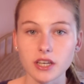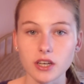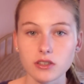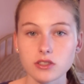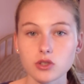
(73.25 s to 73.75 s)
it
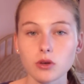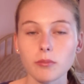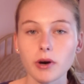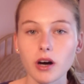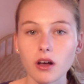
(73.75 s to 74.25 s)
curls
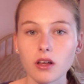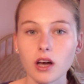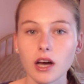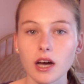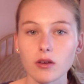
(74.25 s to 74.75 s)
into a
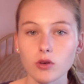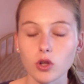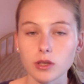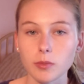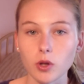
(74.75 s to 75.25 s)
ball?
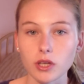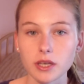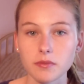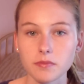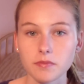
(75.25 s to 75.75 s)

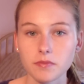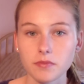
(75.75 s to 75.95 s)
Roly-poly?